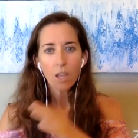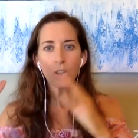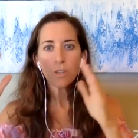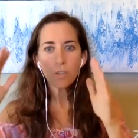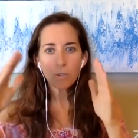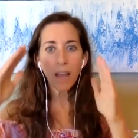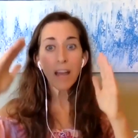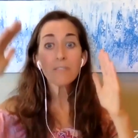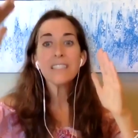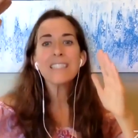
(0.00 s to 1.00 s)
You don't
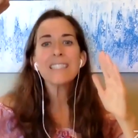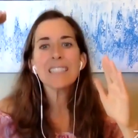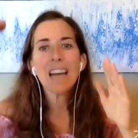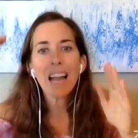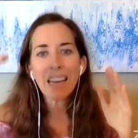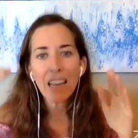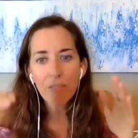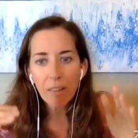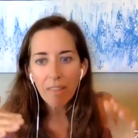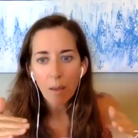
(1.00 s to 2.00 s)
have to decide
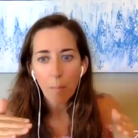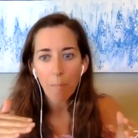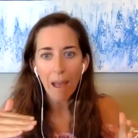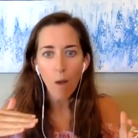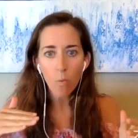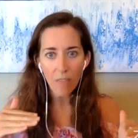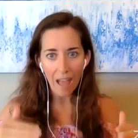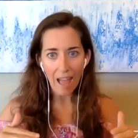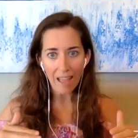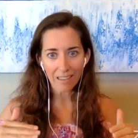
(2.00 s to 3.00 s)
everything about
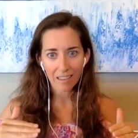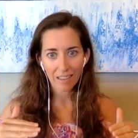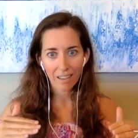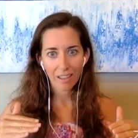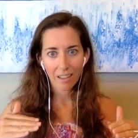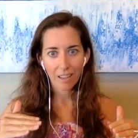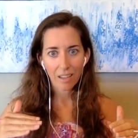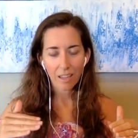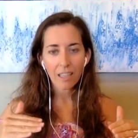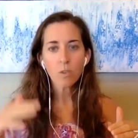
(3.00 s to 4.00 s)
that
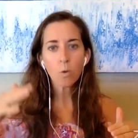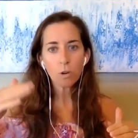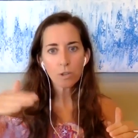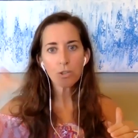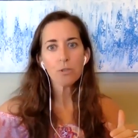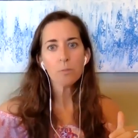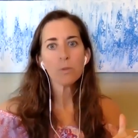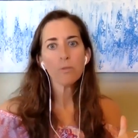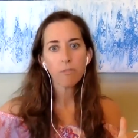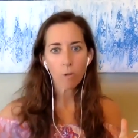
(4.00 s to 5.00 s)
in order to
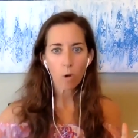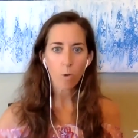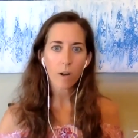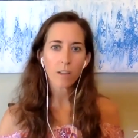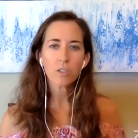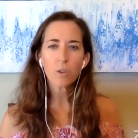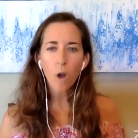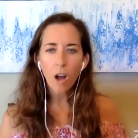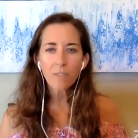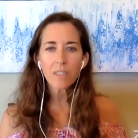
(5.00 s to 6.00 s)
move forward. And
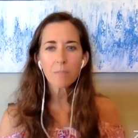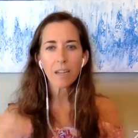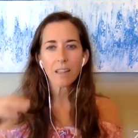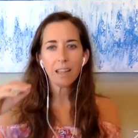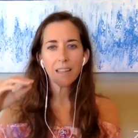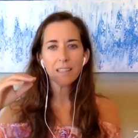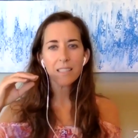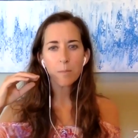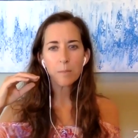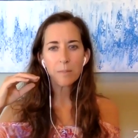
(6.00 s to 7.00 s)
so often my clients
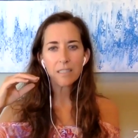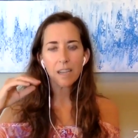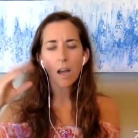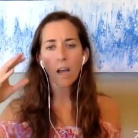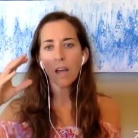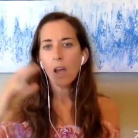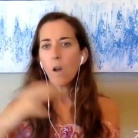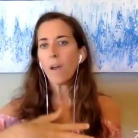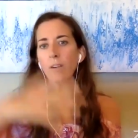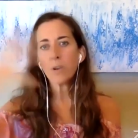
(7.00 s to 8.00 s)
come to me and say, ah,
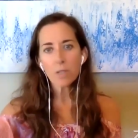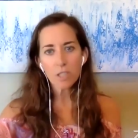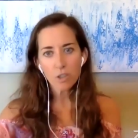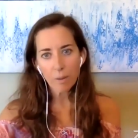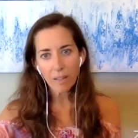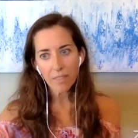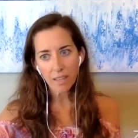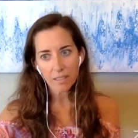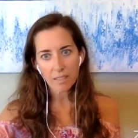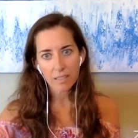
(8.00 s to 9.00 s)
well, I don't know what to do about
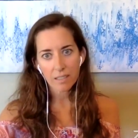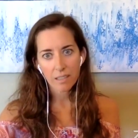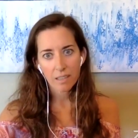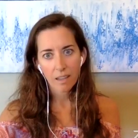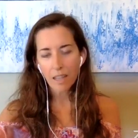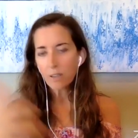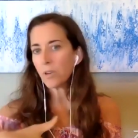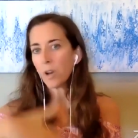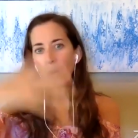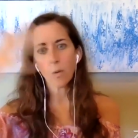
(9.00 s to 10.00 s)
this. I
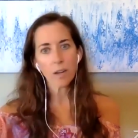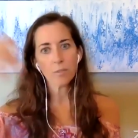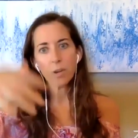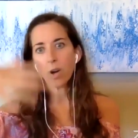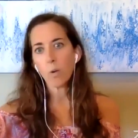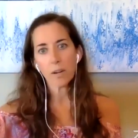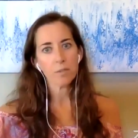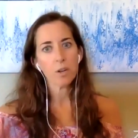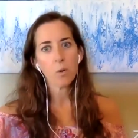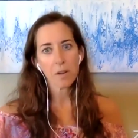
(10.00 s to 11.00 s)
don't know, I don't know, I don't
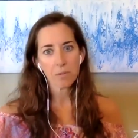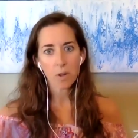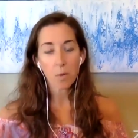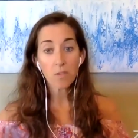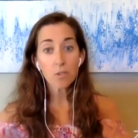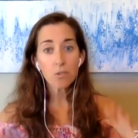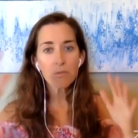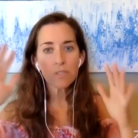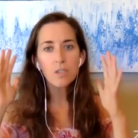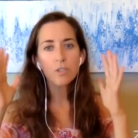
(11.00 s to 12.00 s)
know, I don't know. And the
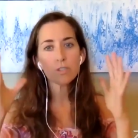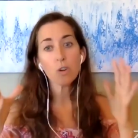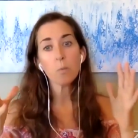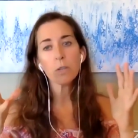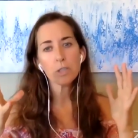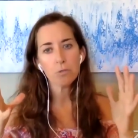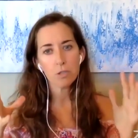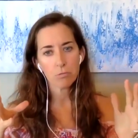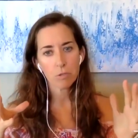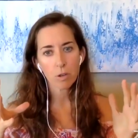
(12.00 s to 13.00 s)
truth is, there's so much you
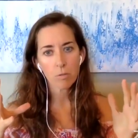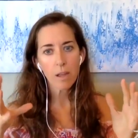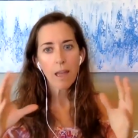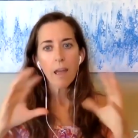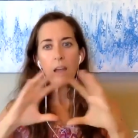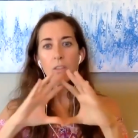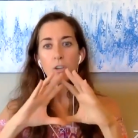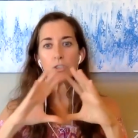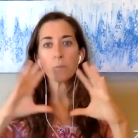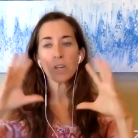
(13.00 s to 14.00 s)
do know, and
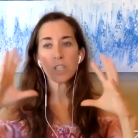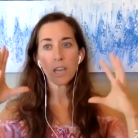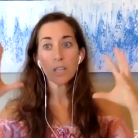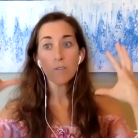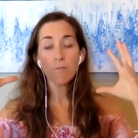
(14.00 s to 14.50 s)
there's so much that you